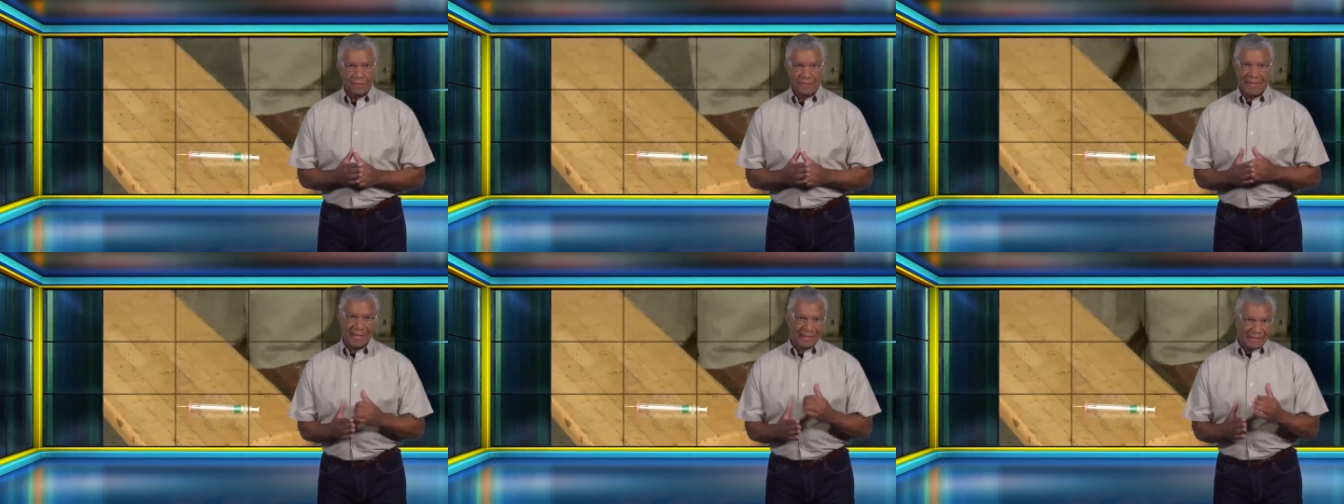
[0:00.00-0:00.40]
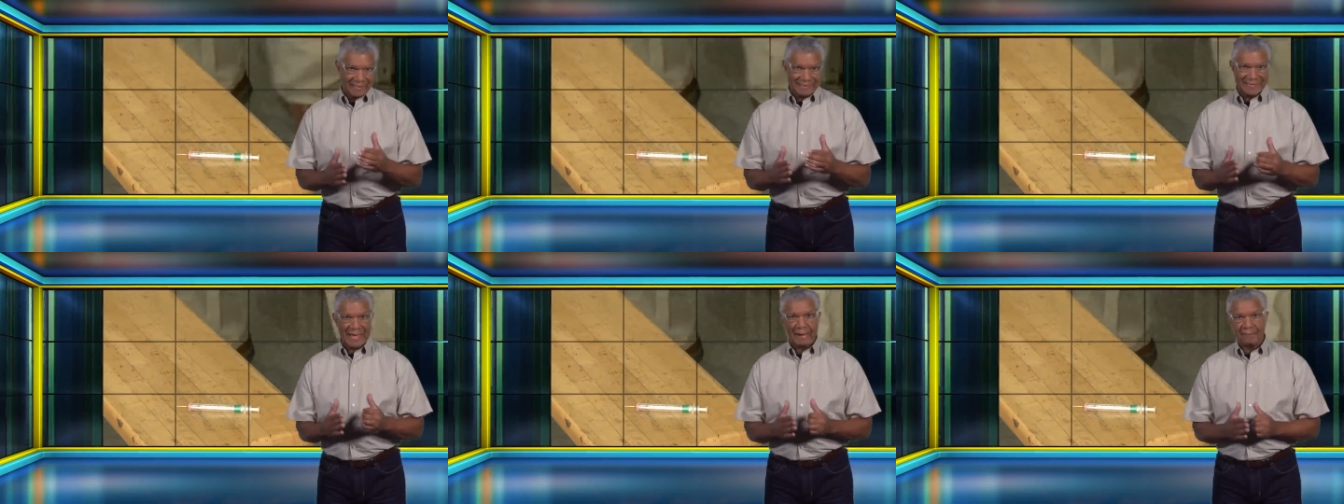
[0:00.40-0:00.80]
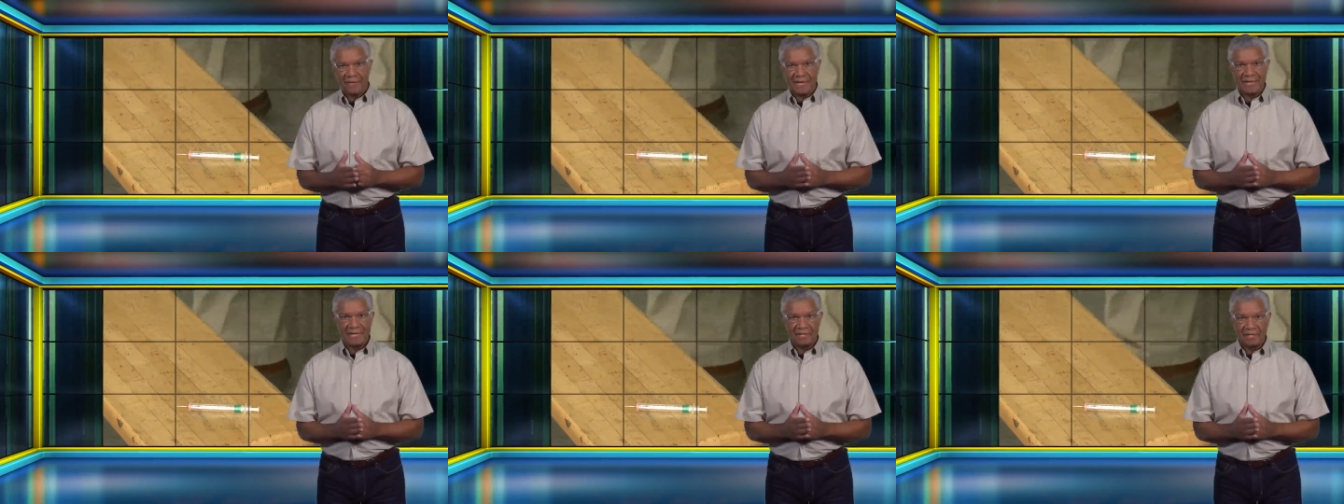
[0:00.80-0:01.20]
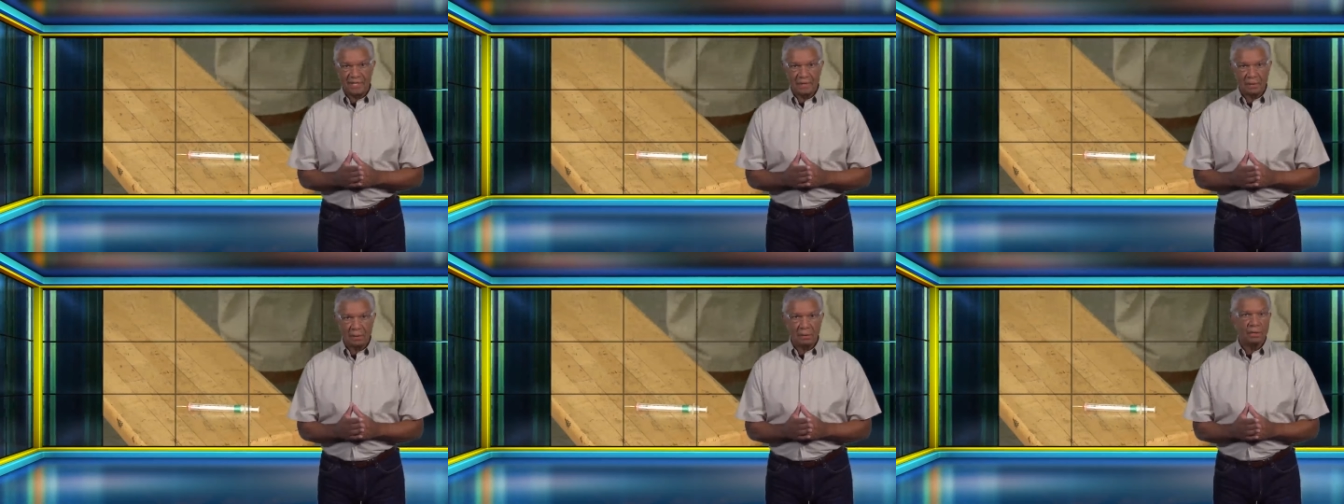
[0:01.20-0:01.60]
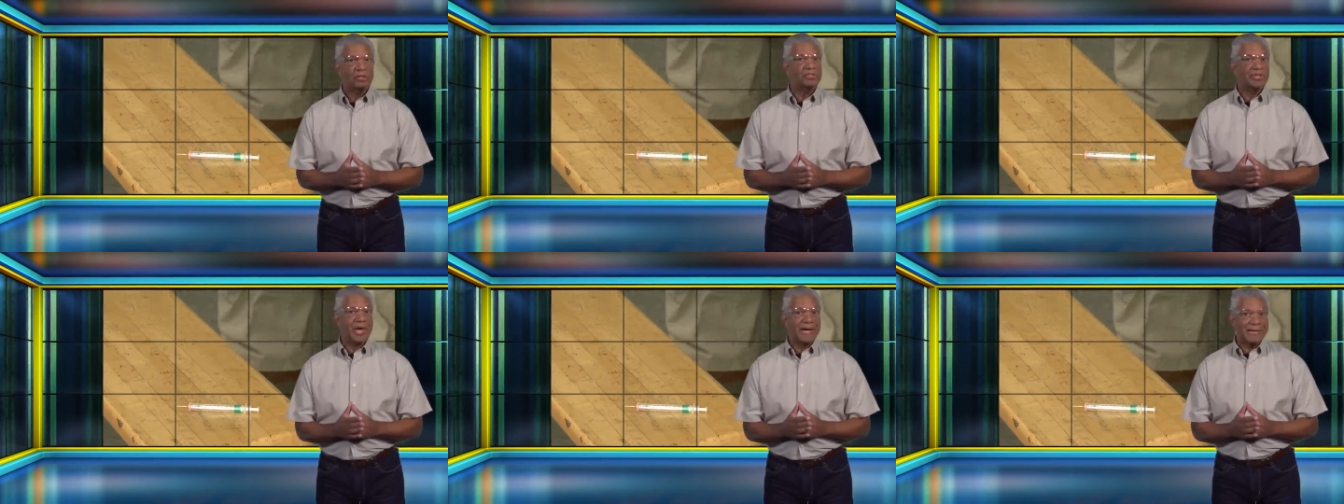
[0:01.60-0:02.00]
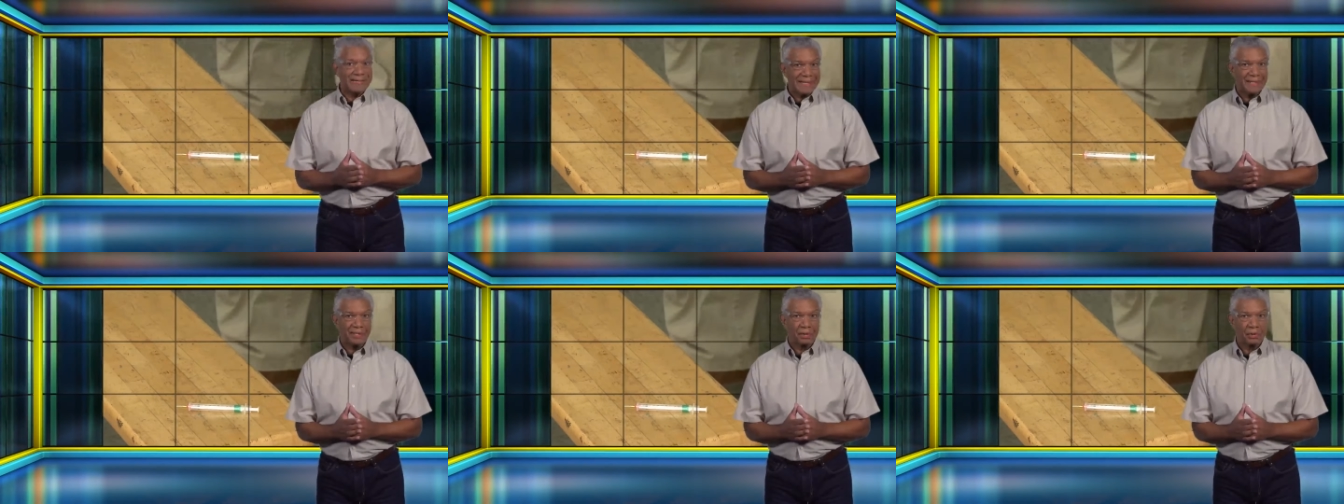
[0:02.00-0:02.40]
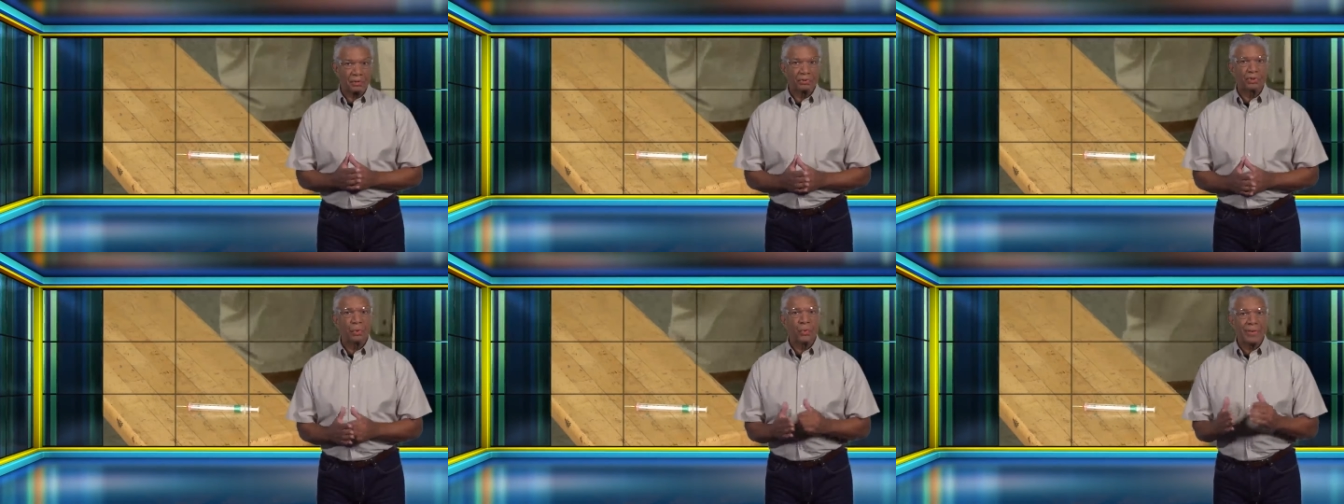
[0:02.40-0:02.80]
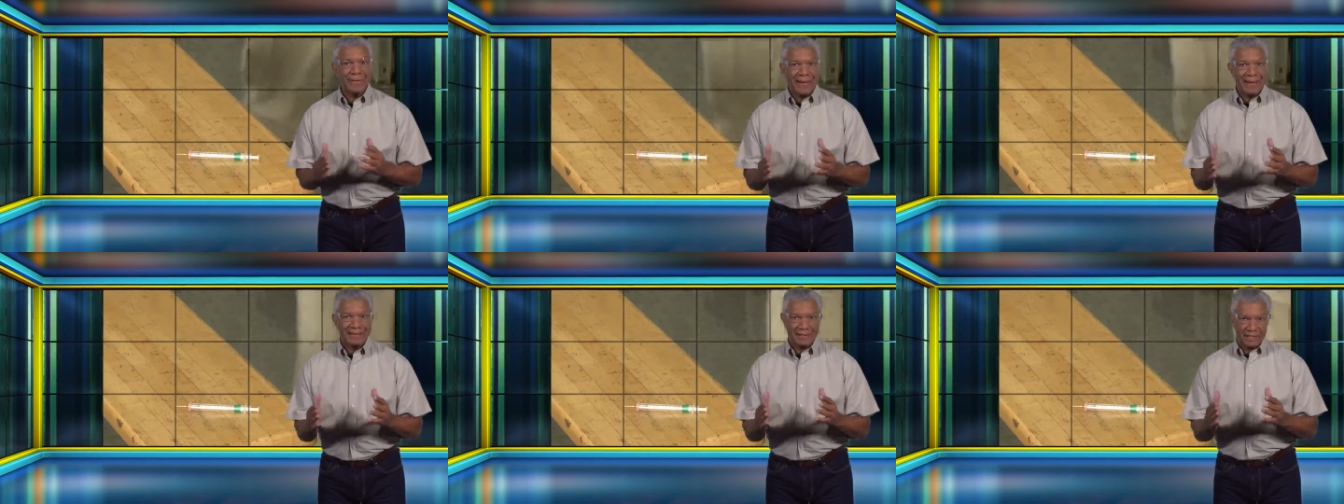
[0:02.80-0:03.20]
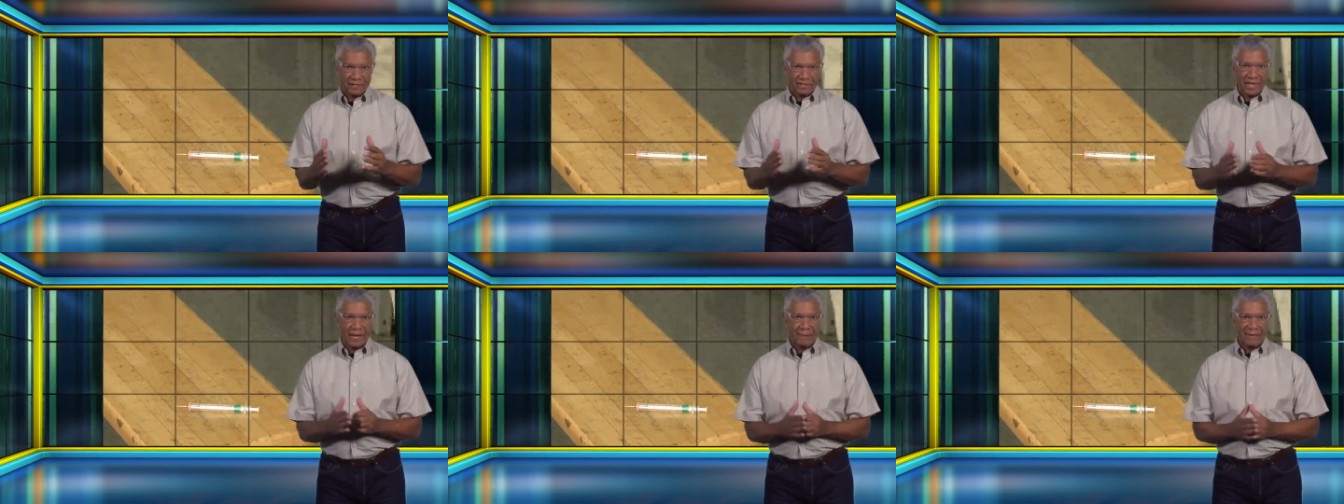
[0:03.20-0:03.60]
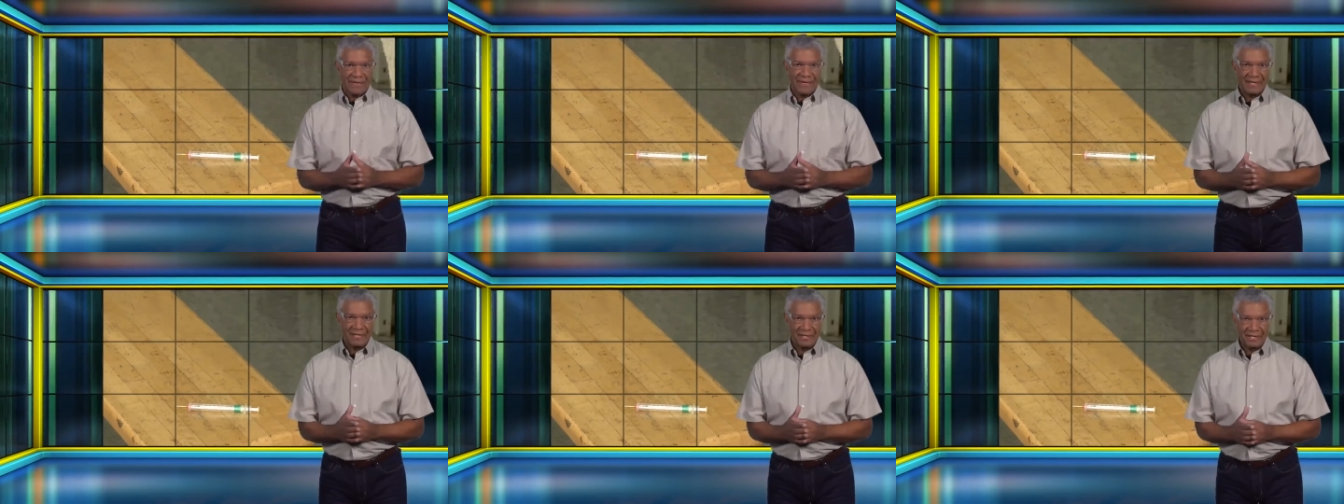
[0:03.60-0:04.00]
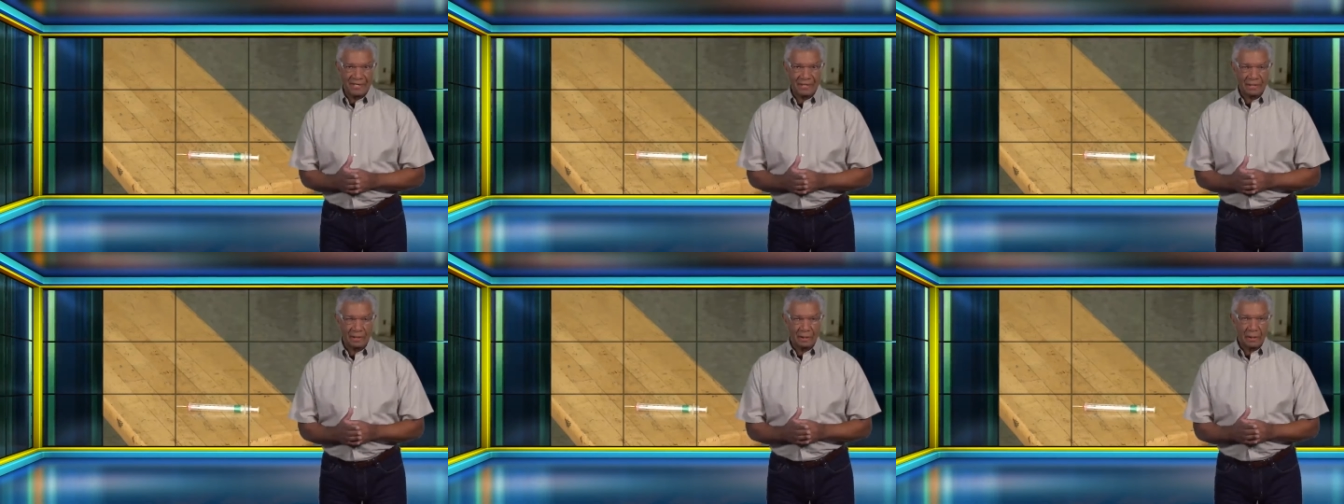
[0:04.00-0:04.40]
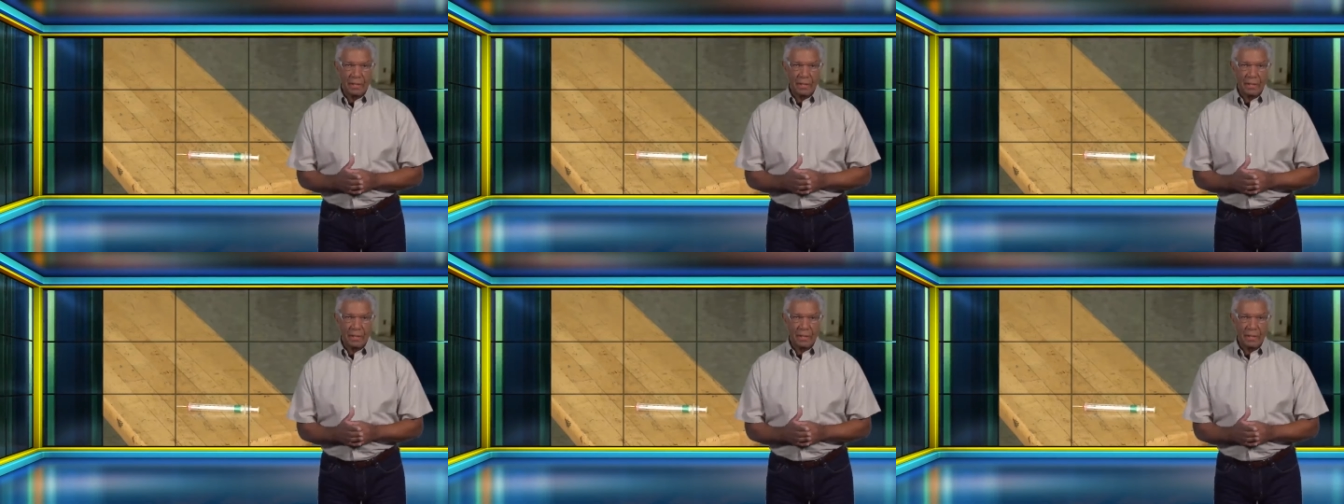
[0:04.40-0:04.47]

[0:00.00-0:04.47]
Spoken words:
and that a contaminated needle looks identical to a non-contaminated needle.